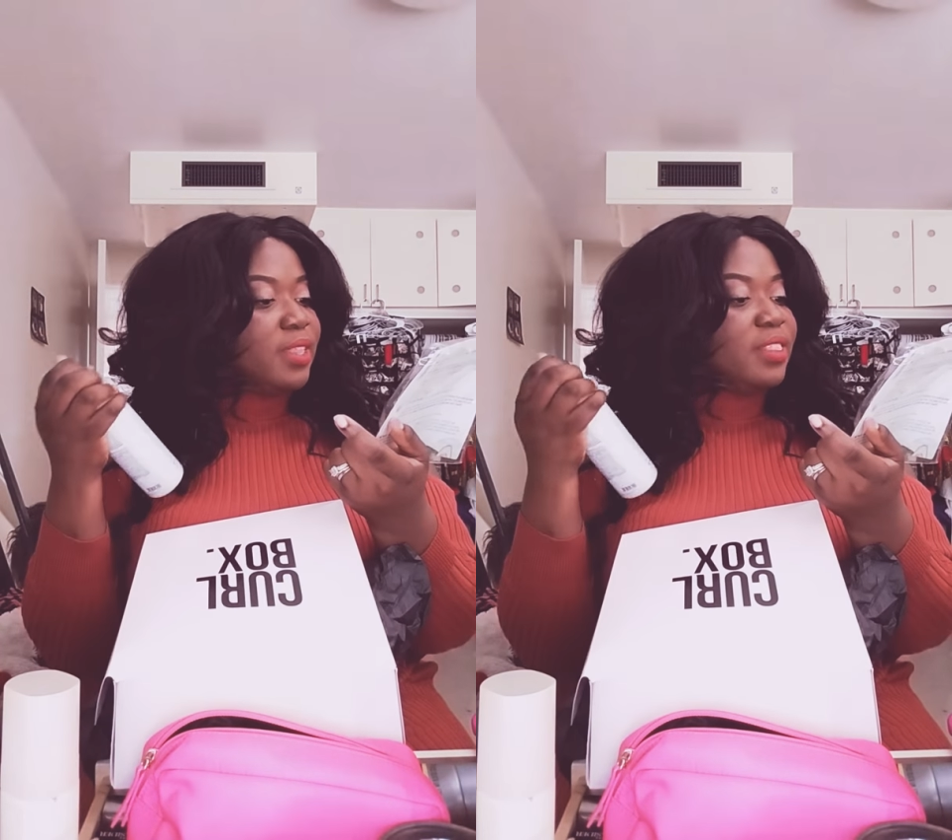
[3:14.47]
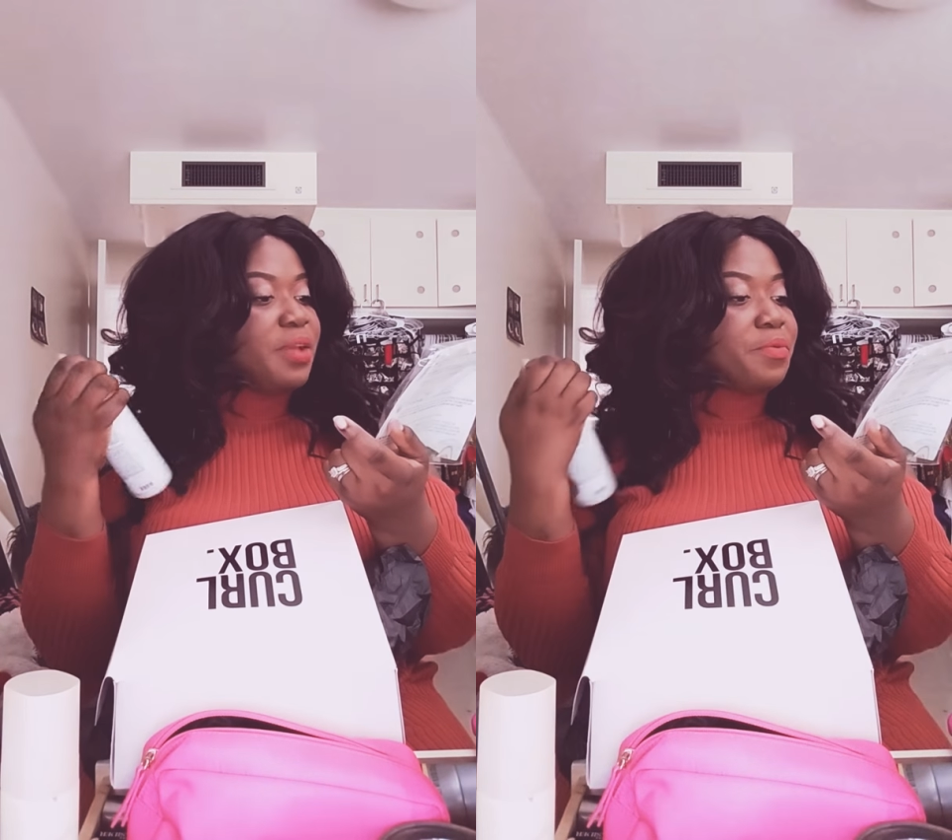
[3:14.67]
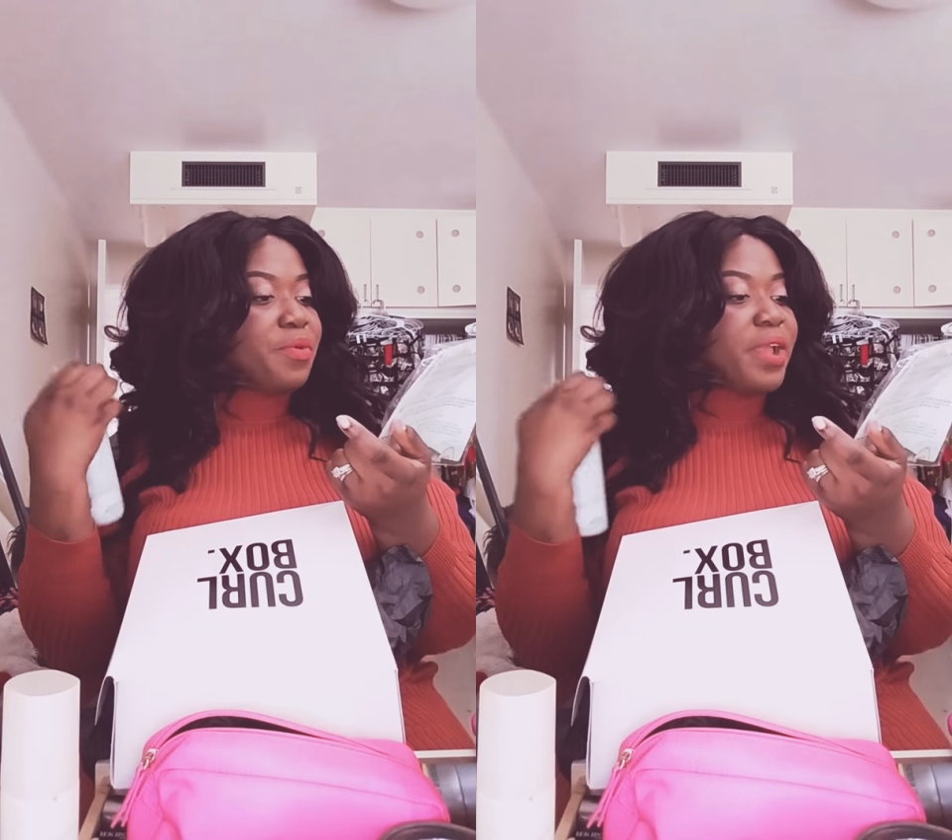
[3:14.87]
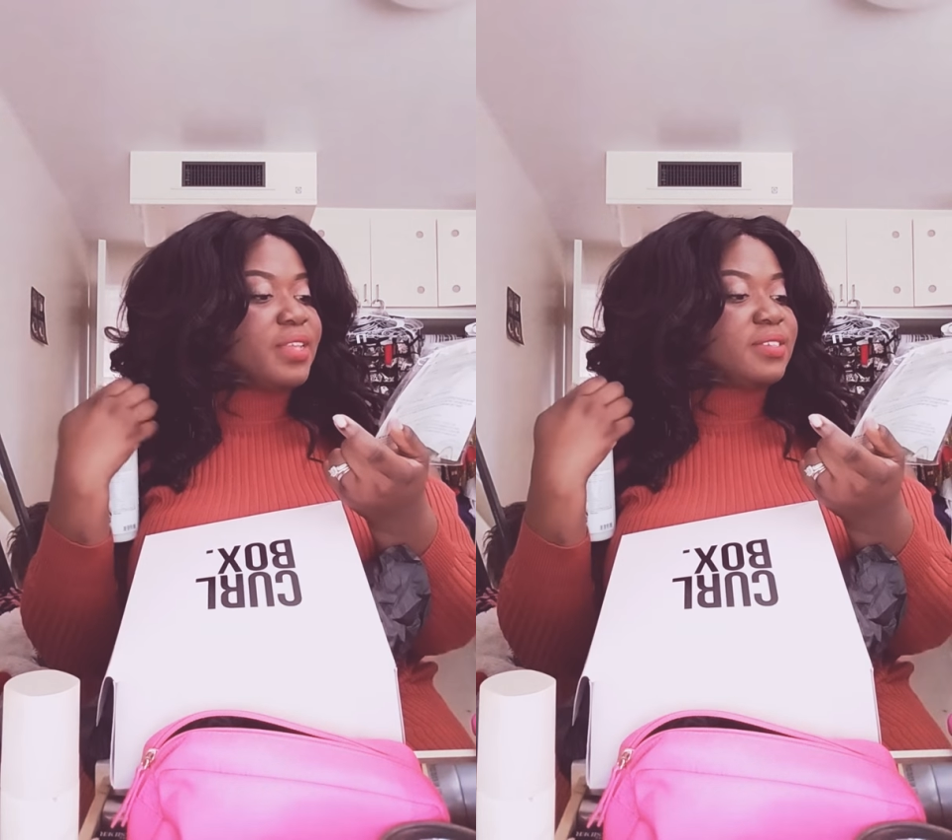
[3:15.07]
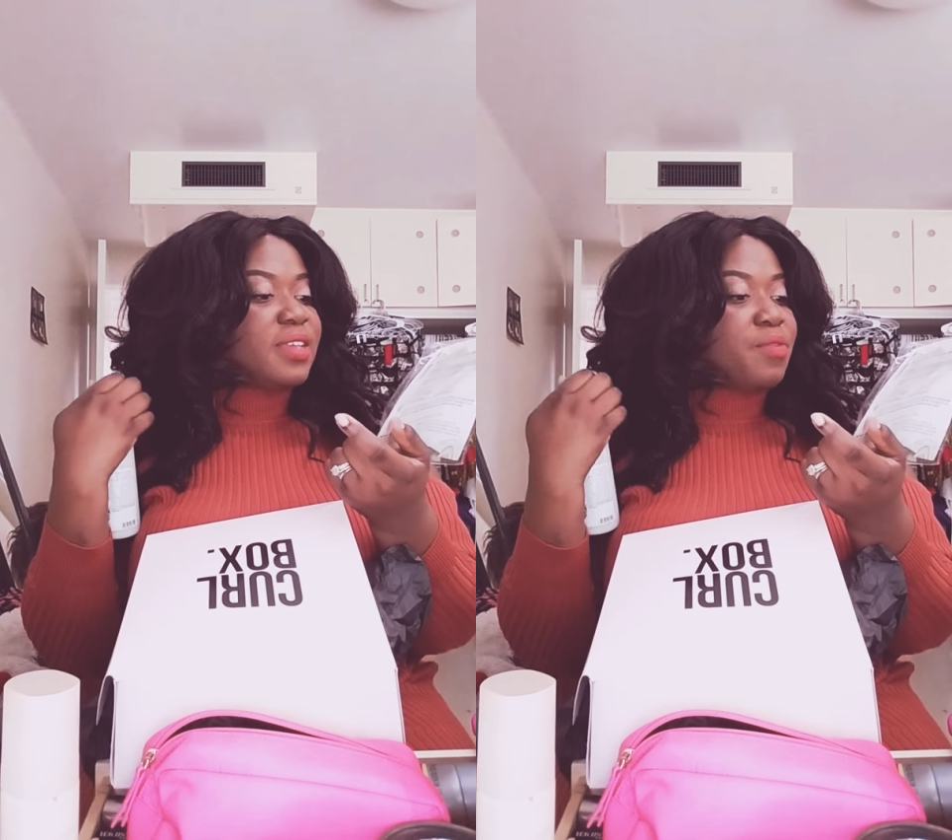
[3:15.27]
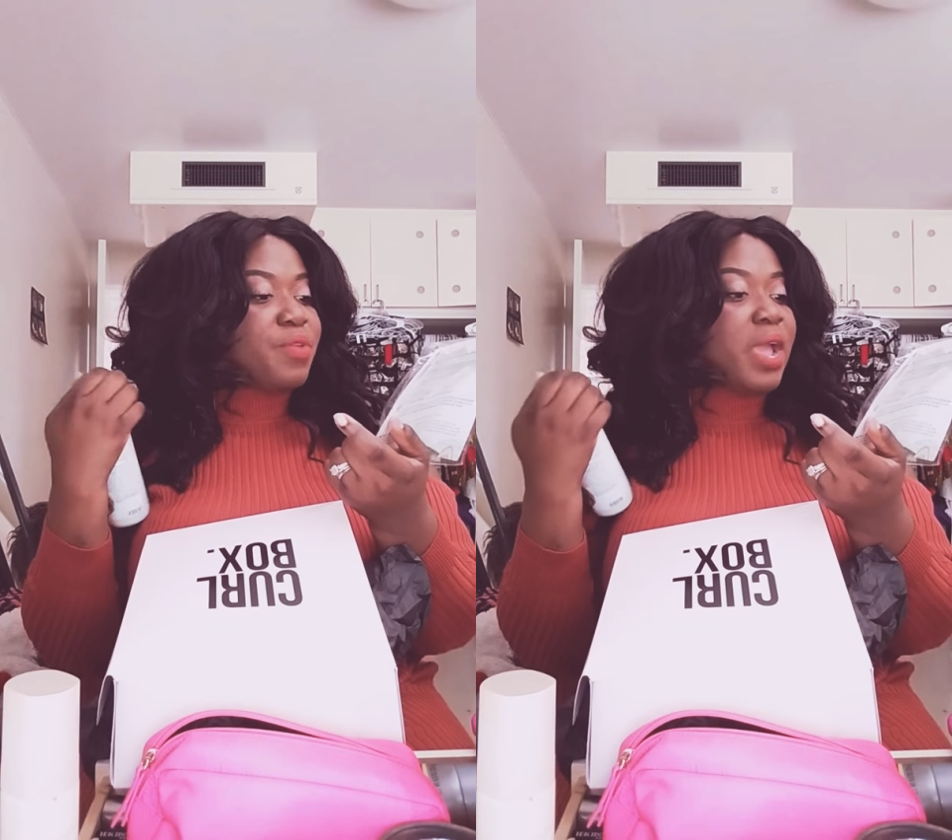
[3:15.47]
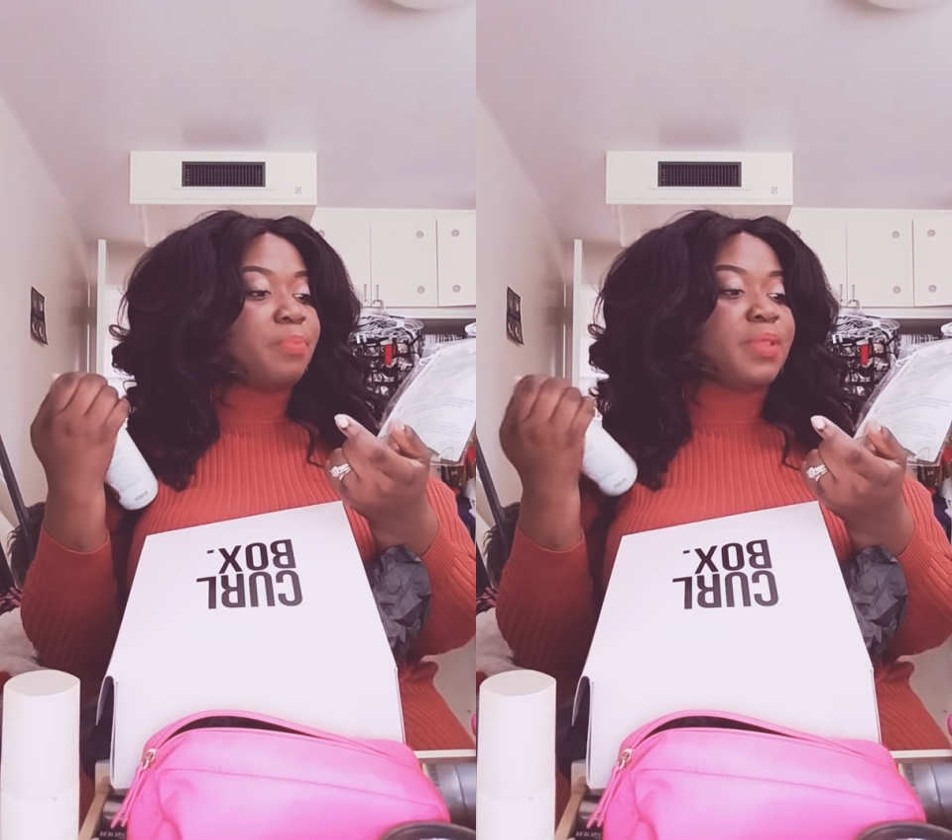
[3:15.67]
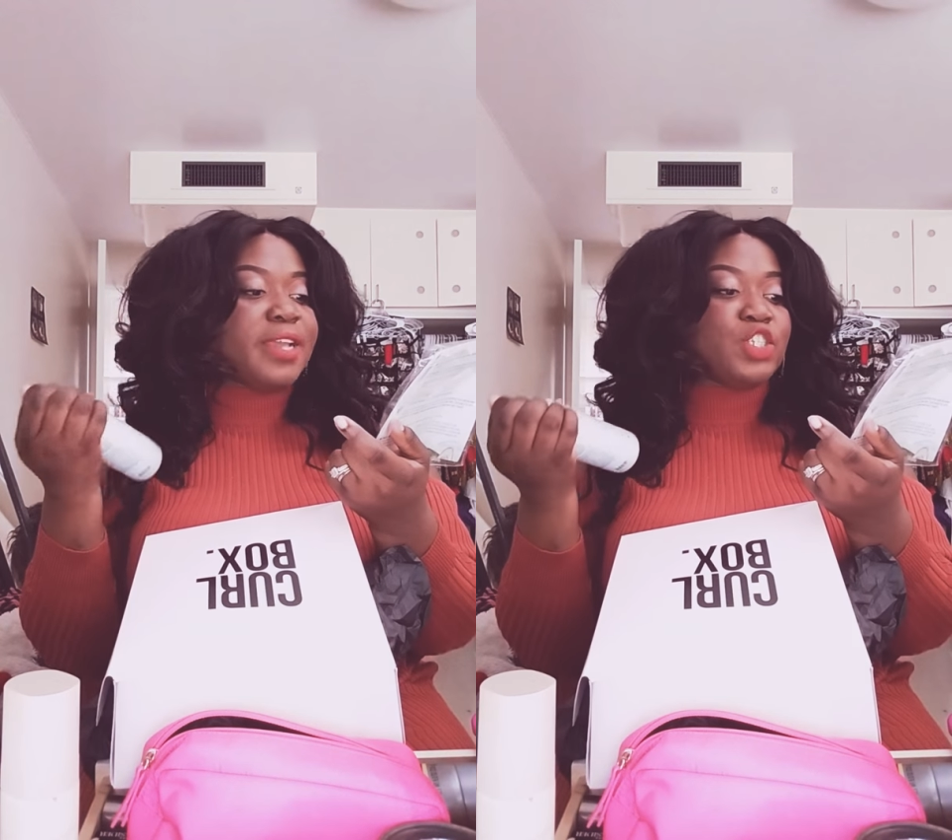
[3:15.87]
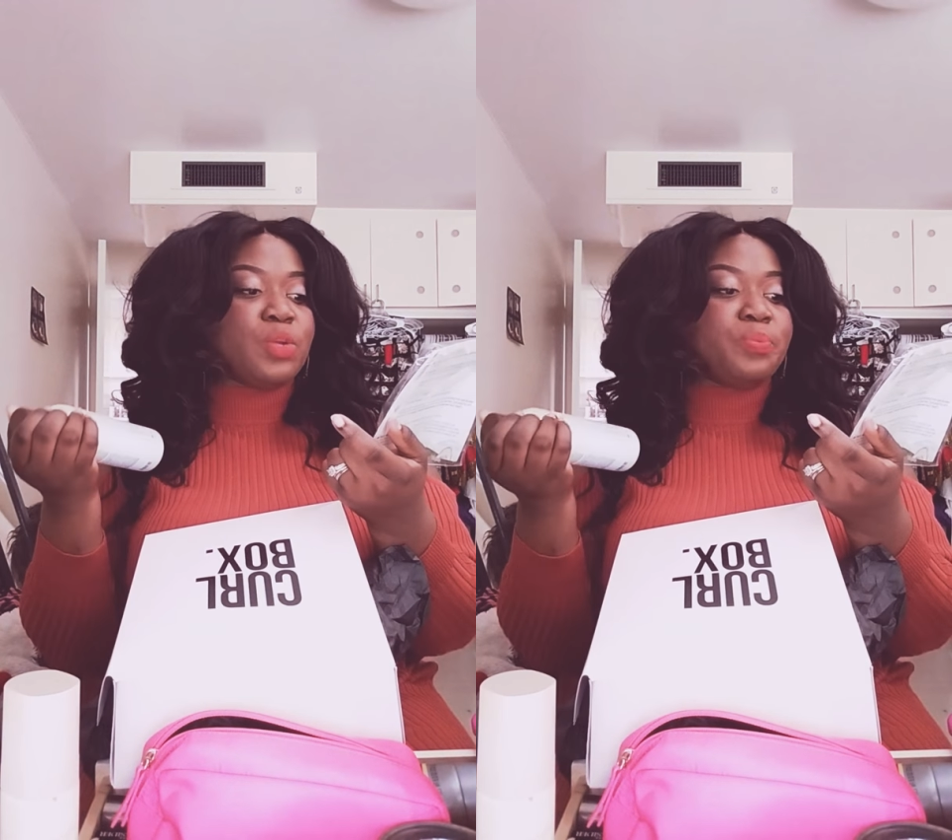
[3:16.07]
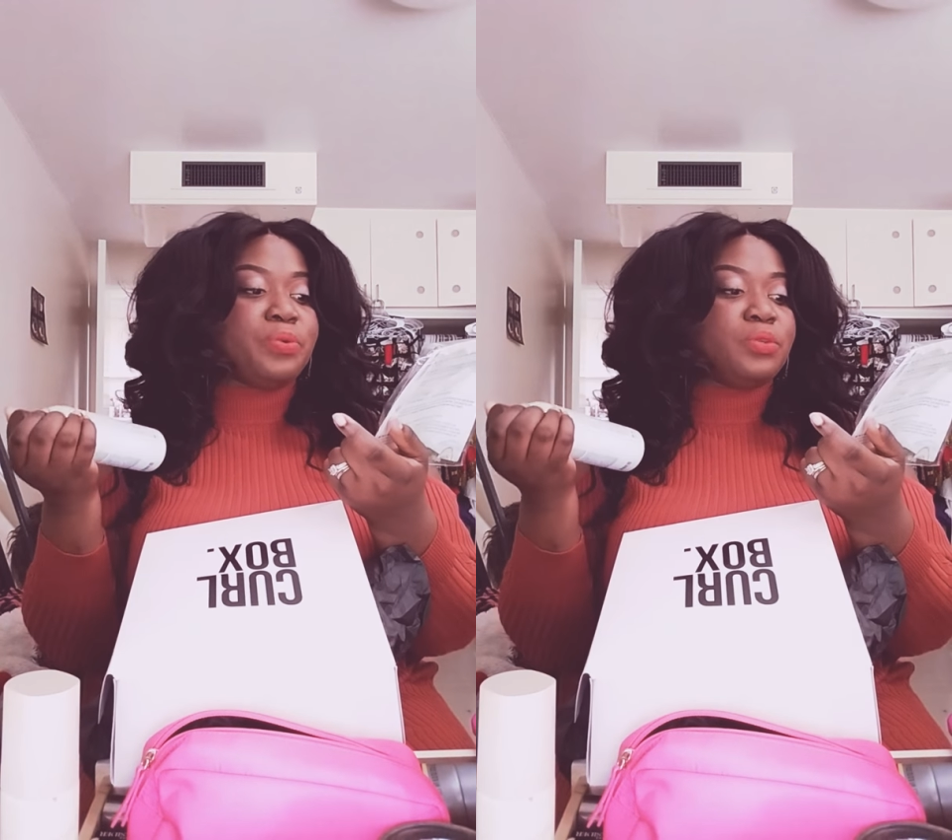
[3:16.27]
Then rinse and reapply
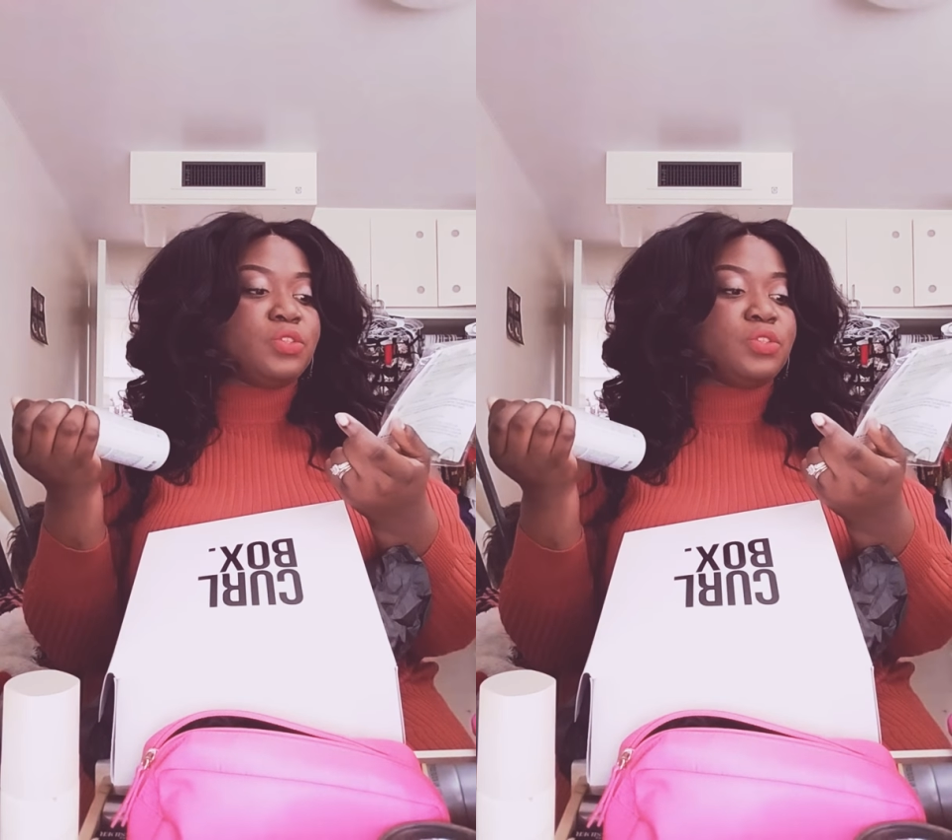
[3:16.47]
shampoo